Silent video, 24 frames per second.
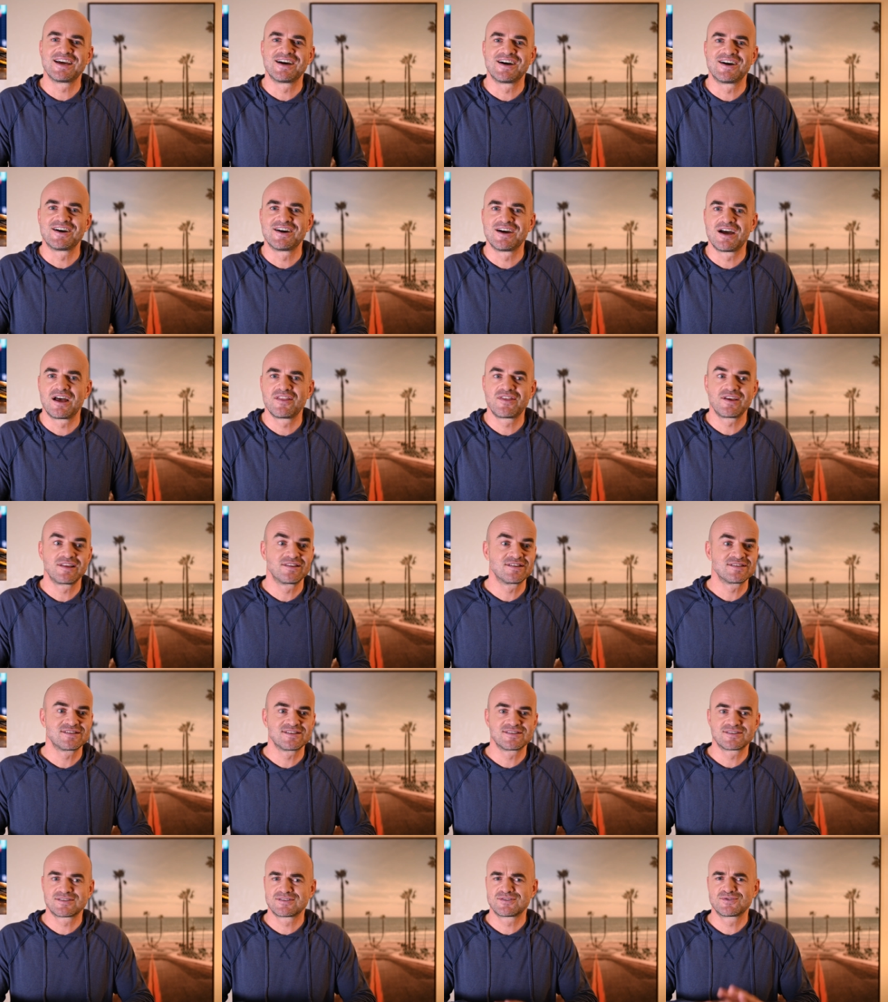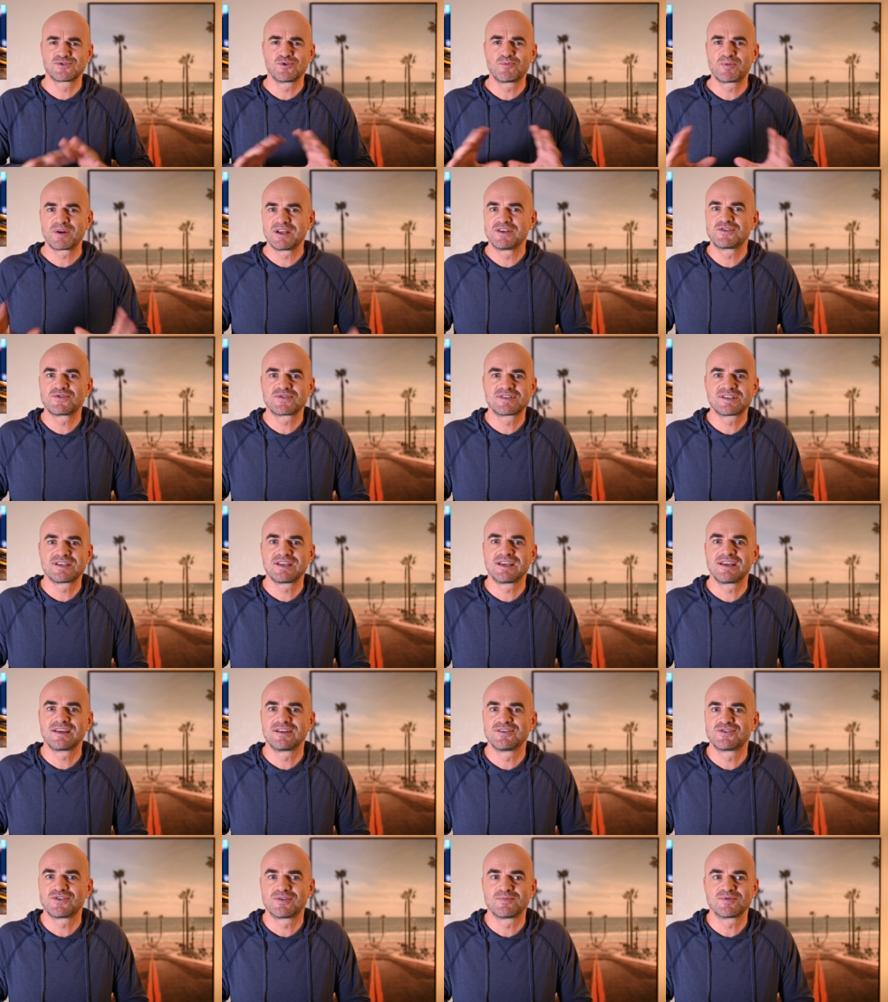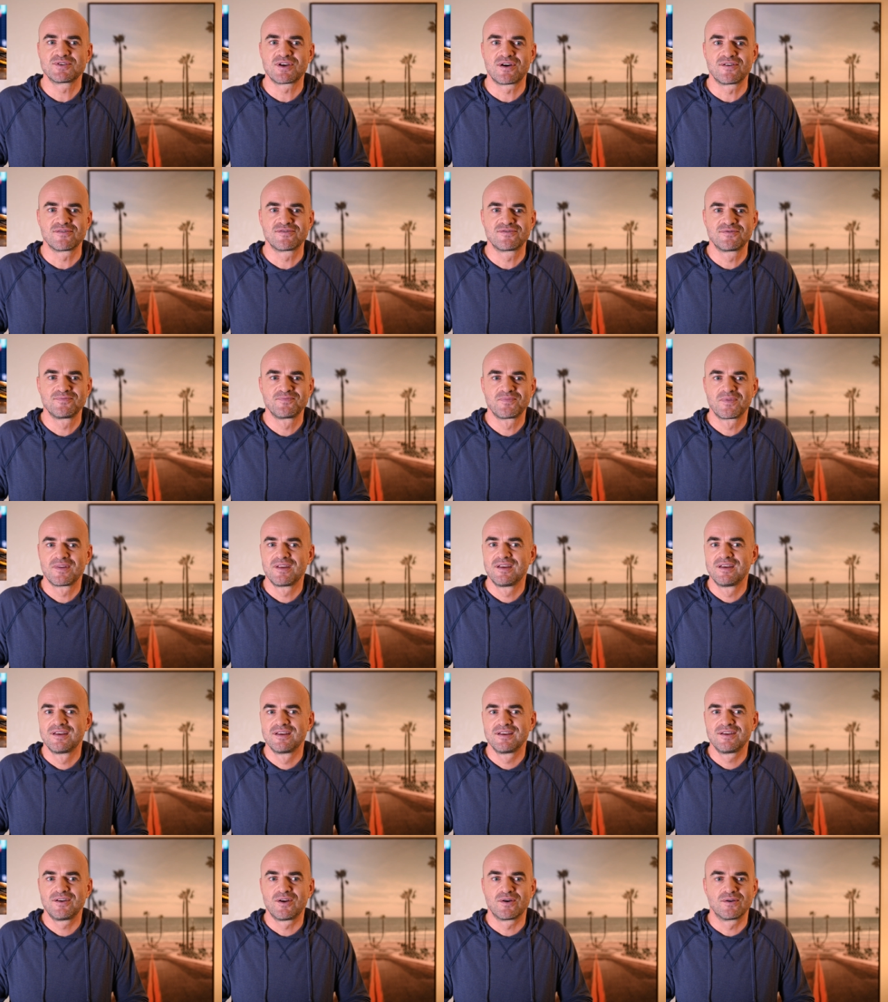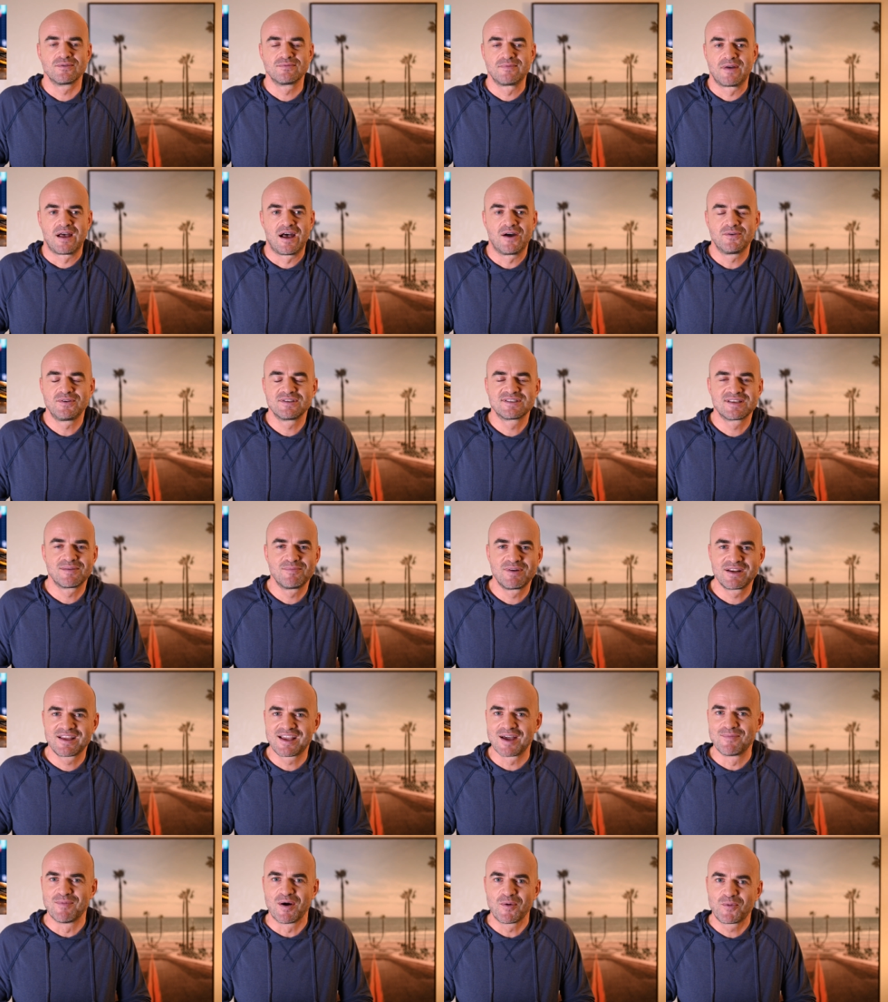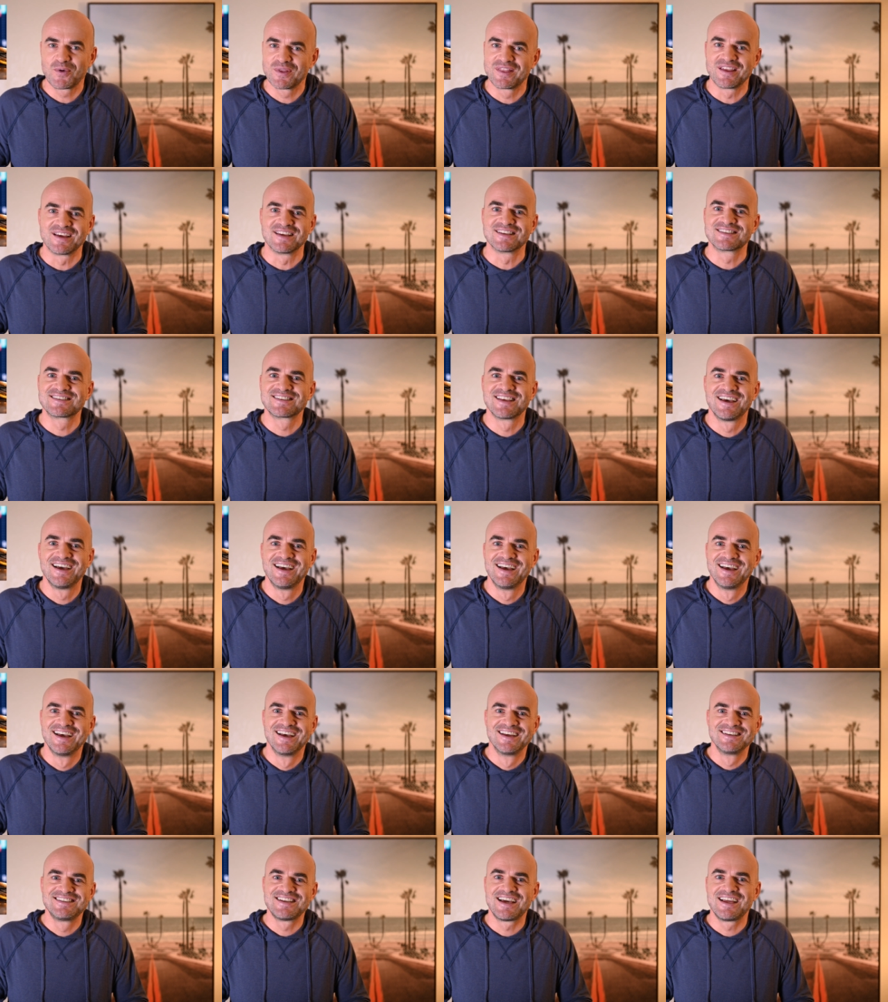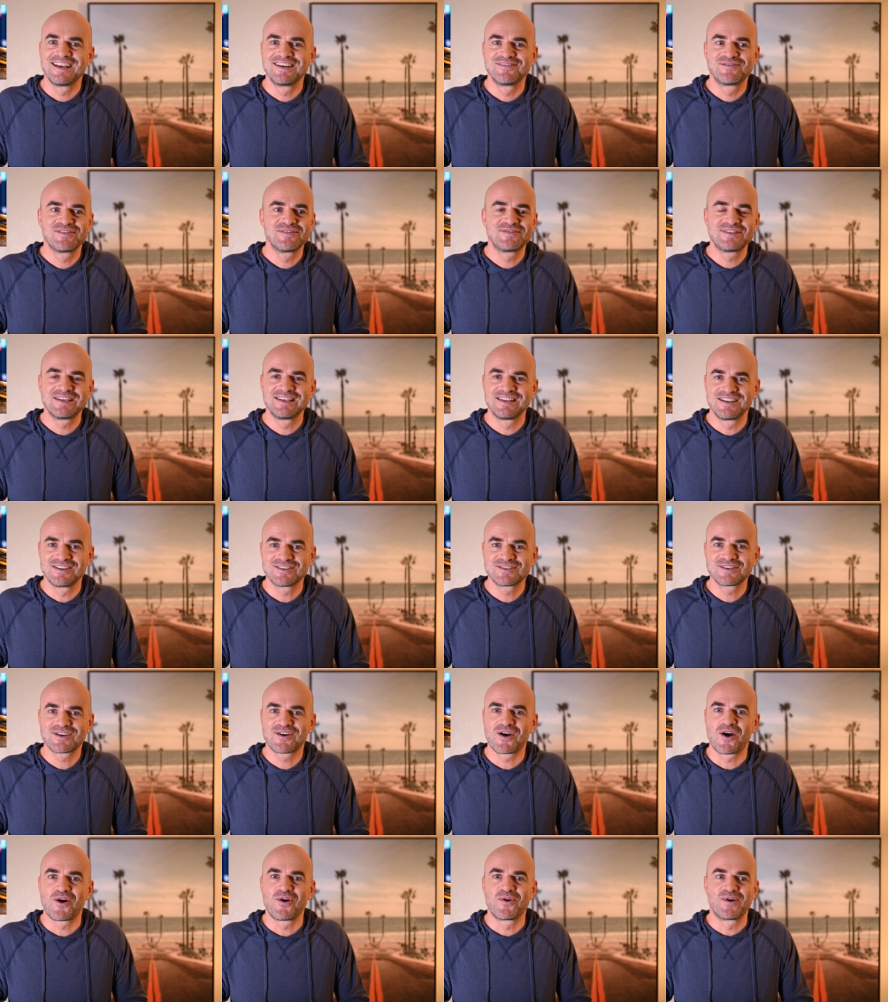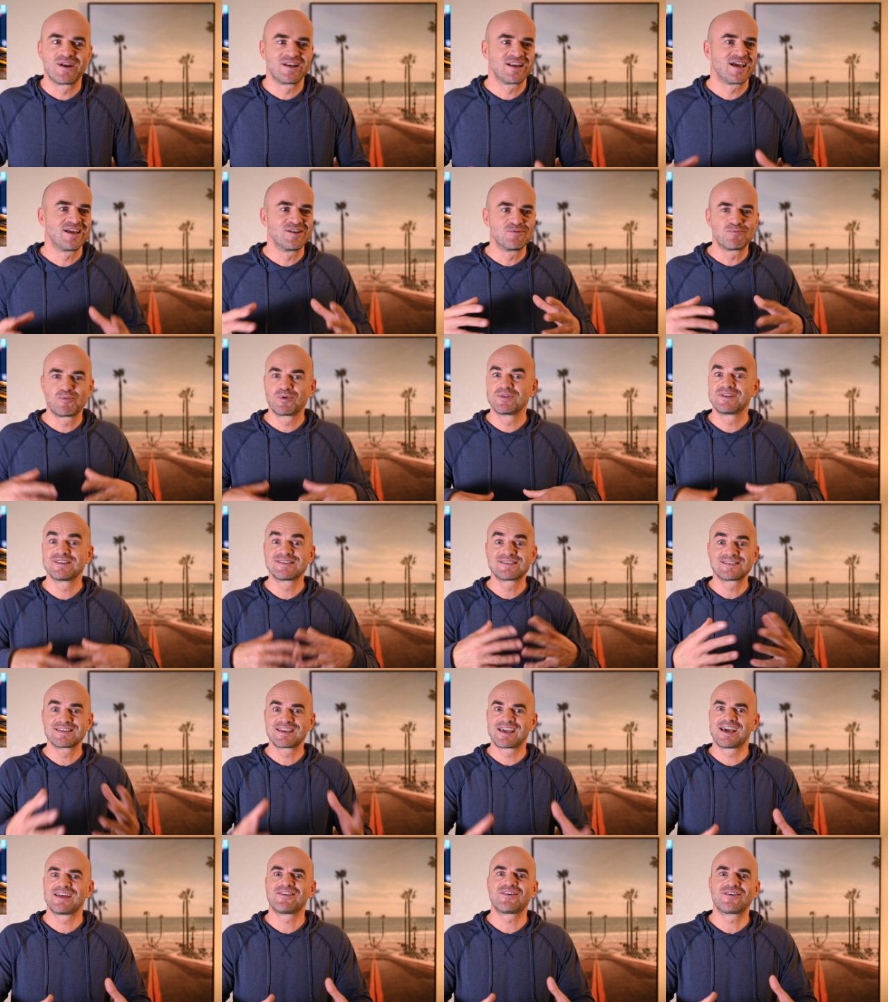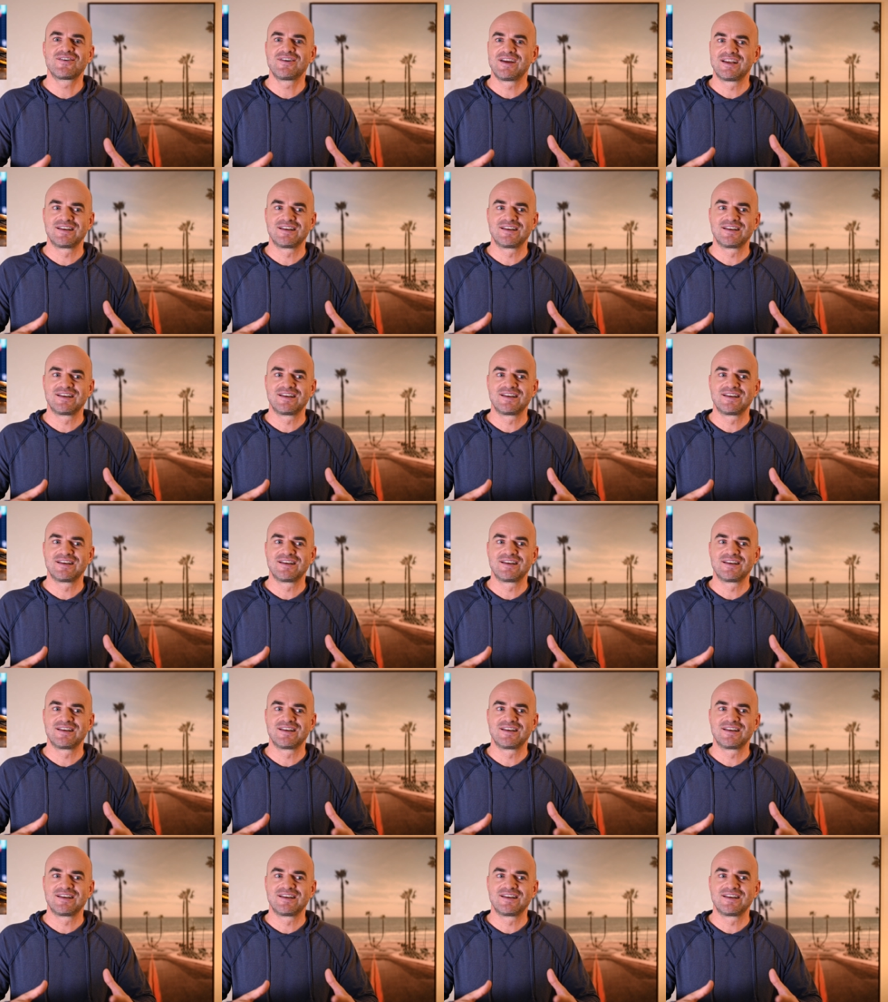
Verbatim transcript: I think this is super interesting in terms of, you know, how did somebody come up with this 10, 15 years ago and put this together?